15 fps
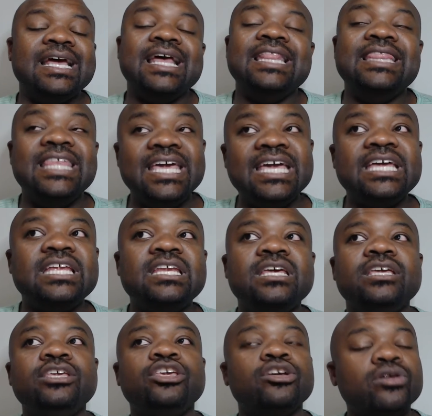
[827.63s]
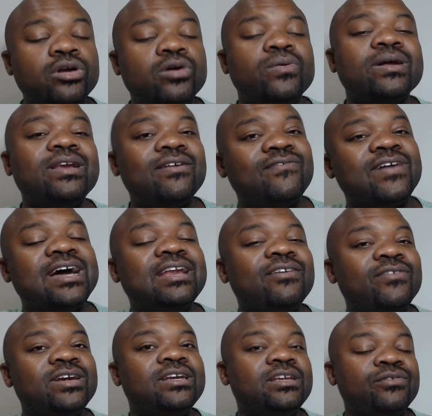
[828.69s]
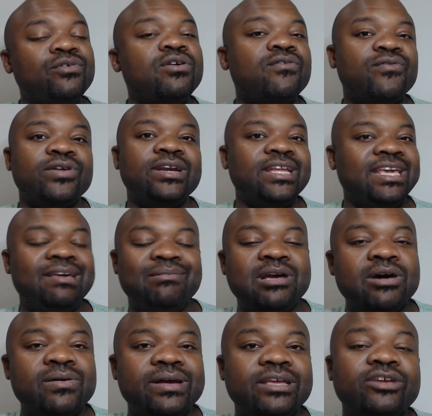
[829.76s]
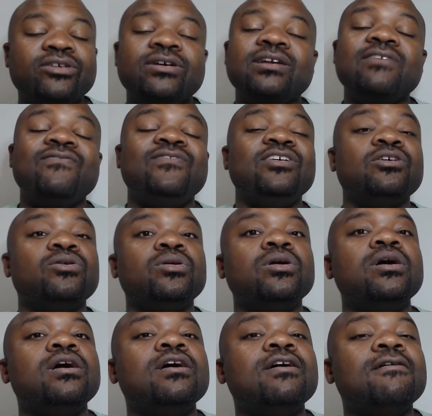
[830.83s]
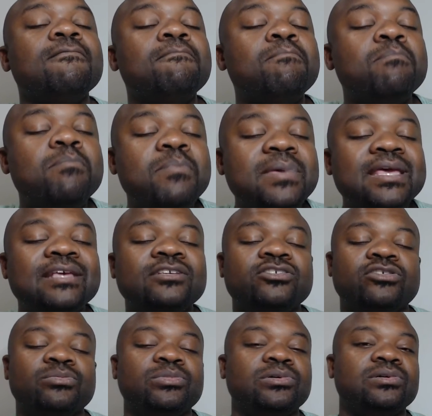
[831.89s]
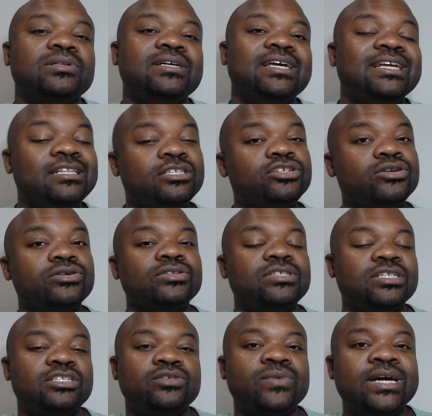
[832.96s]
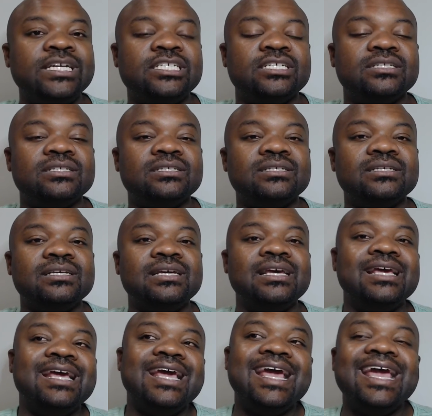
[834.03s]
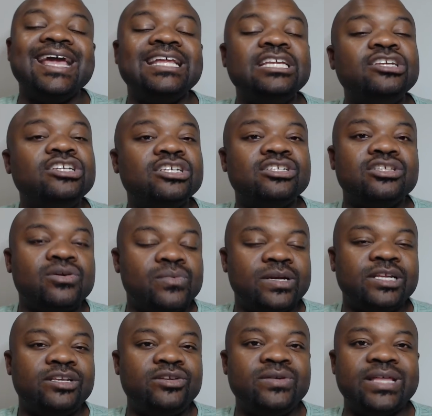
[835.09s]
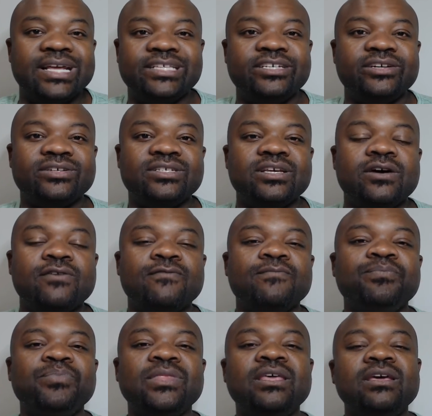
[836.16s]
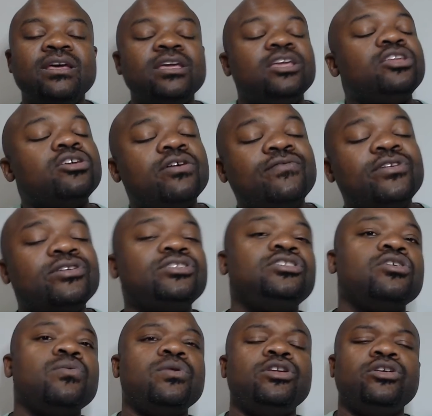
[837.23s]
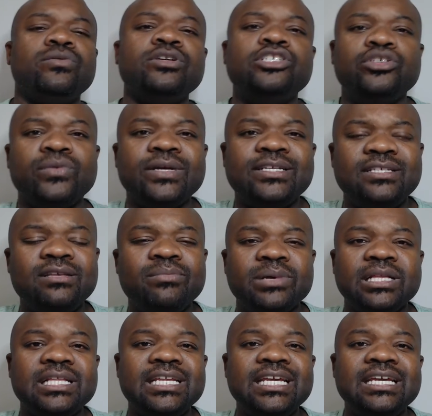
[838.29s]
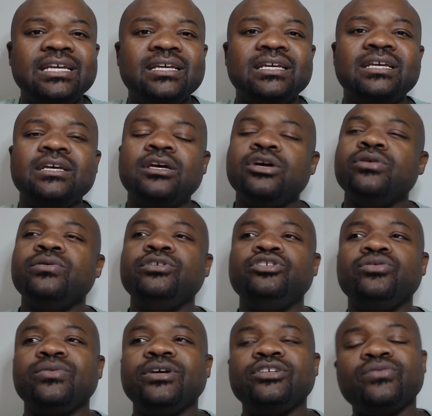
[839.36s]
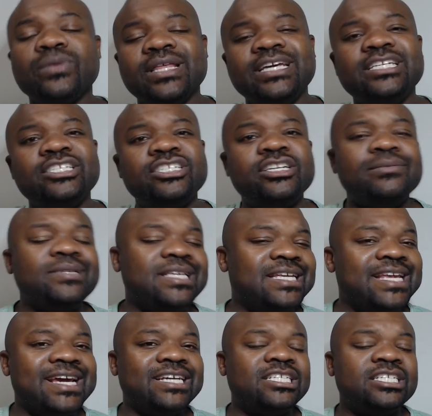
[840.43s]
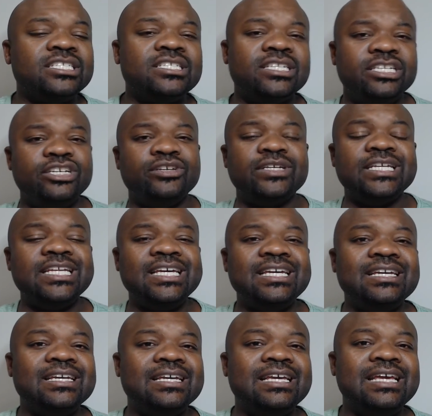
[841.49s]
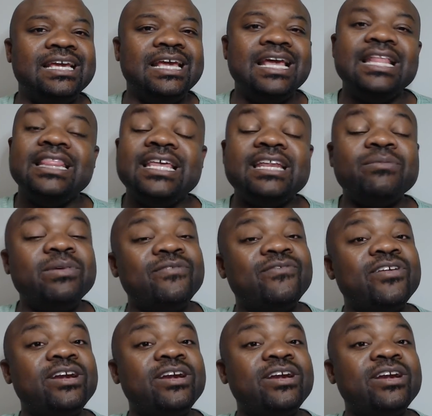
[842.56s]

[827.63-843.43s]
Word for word: then you're going to find it very difficult for you to keep going. You're going to feel miserable in certain situations. And you just don't want to do that to yourself. You know, if you're someone who enjoys stability, who enjoys relationships, connections, and unity, then it'd be very